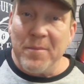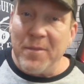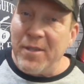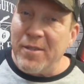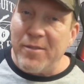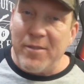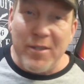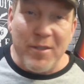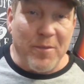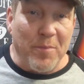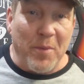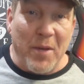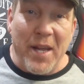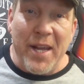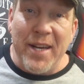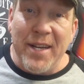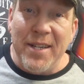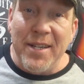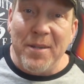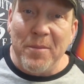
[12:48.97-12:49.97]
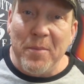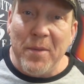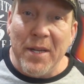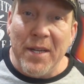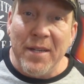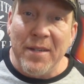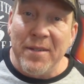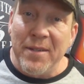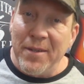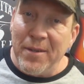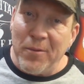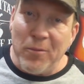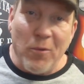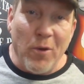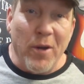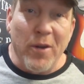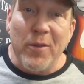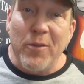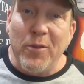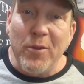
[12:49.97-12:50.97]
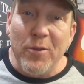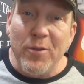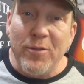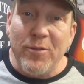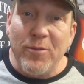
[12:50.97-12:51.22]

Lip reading: Let's just play it a little bit, run it through the